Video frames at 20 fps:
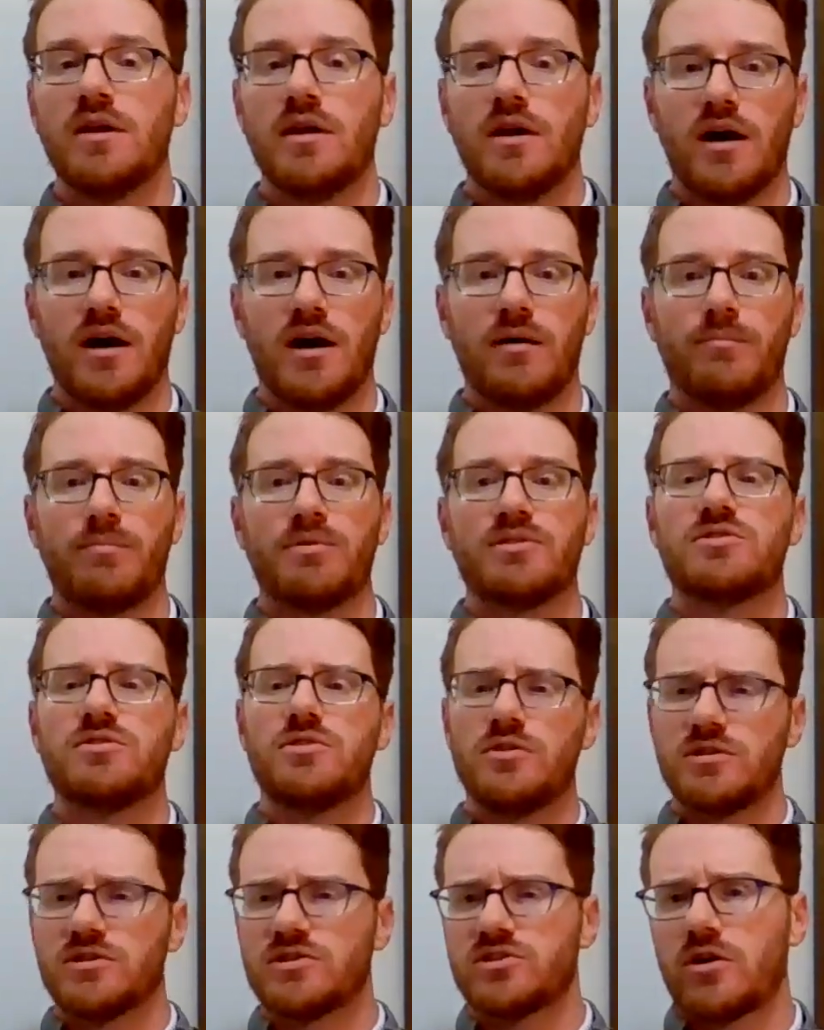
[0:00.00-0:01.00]
But you
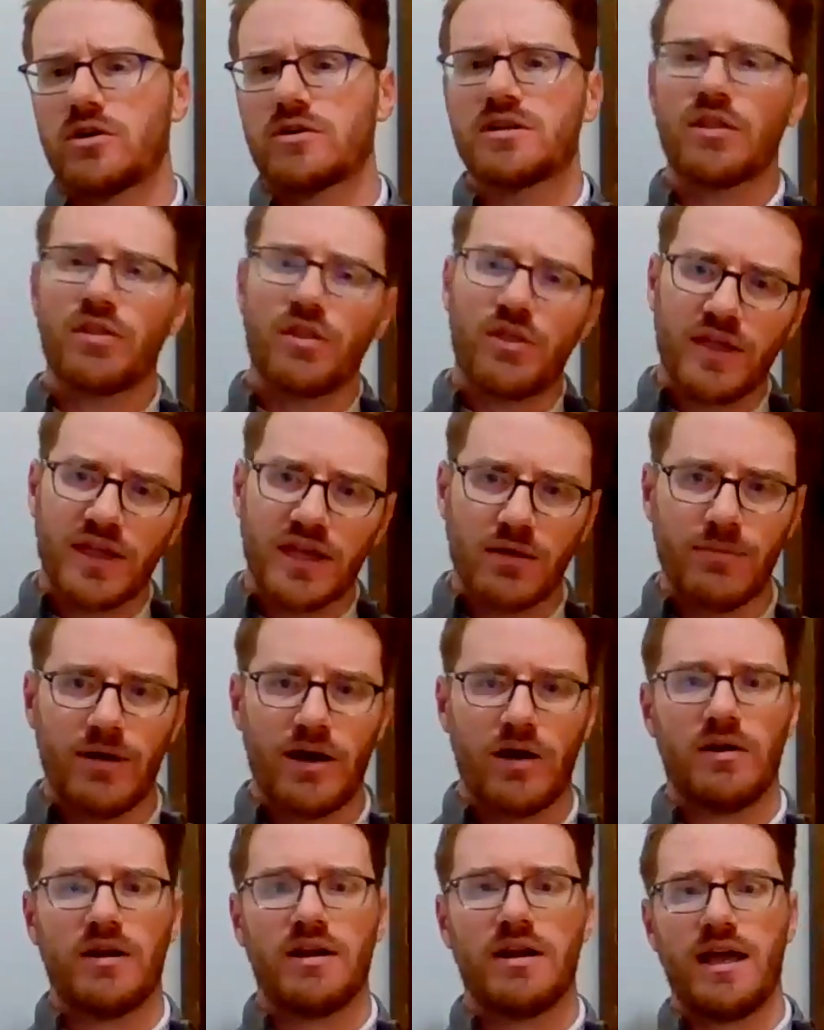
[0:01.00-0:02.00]
can start to think
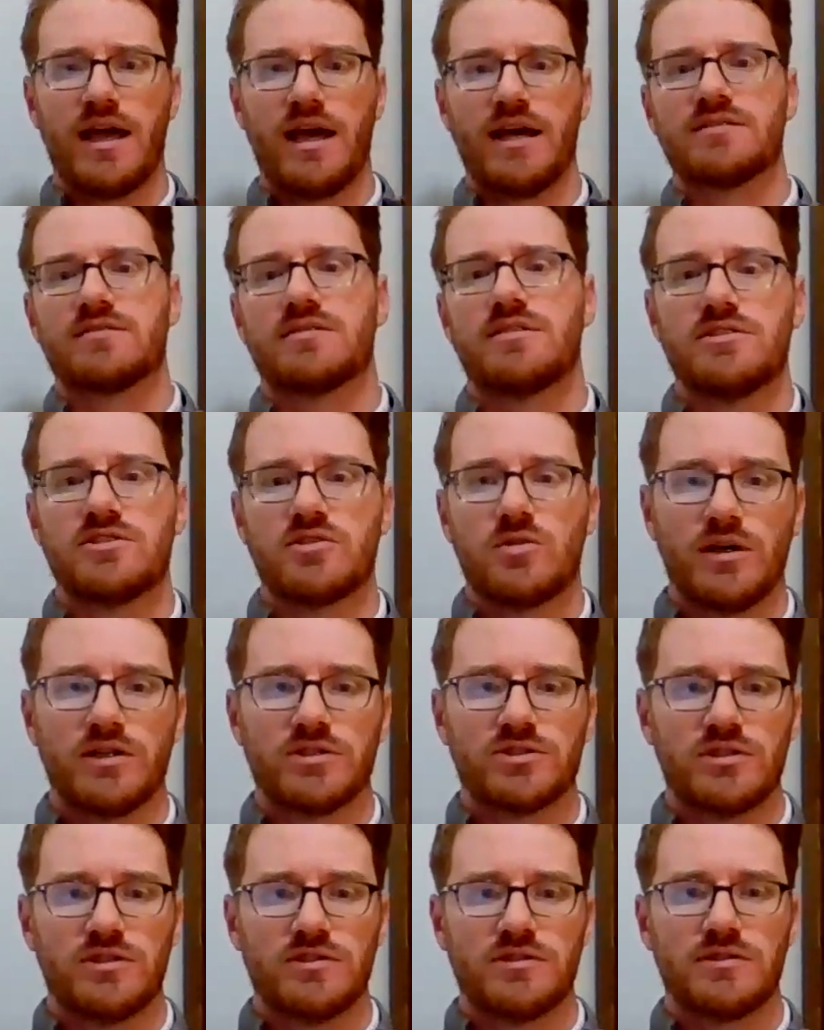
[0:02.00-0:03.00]
about and ask these
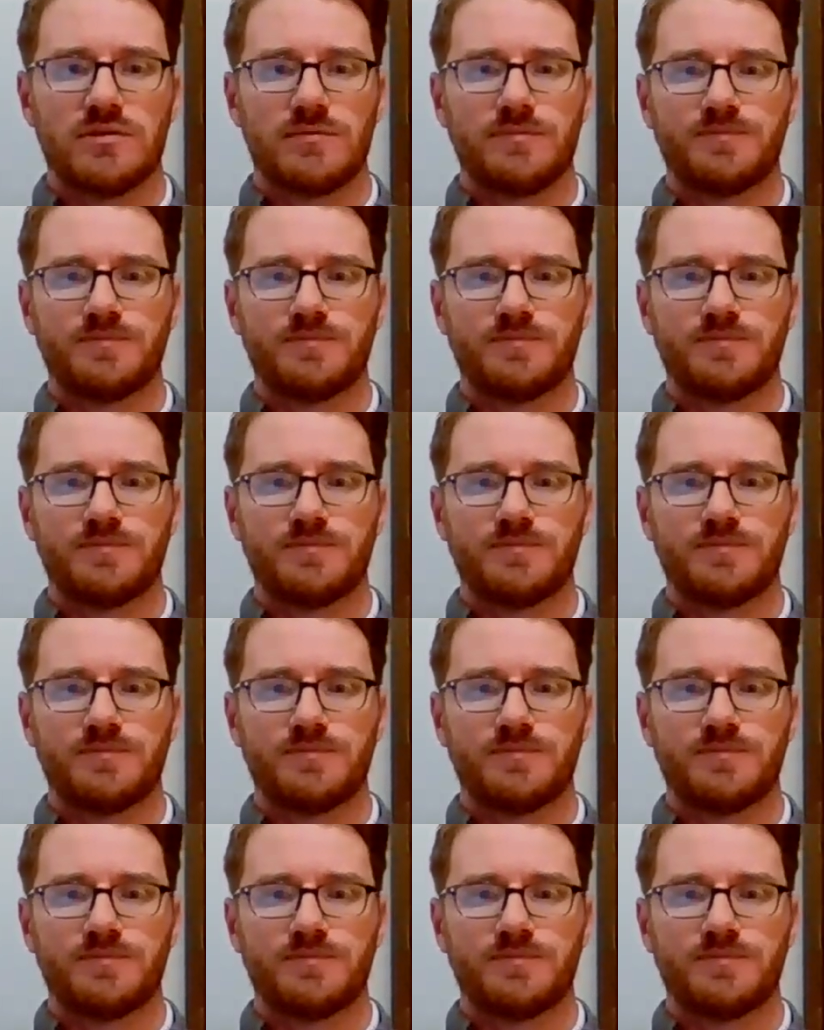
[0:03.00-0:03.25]
questions.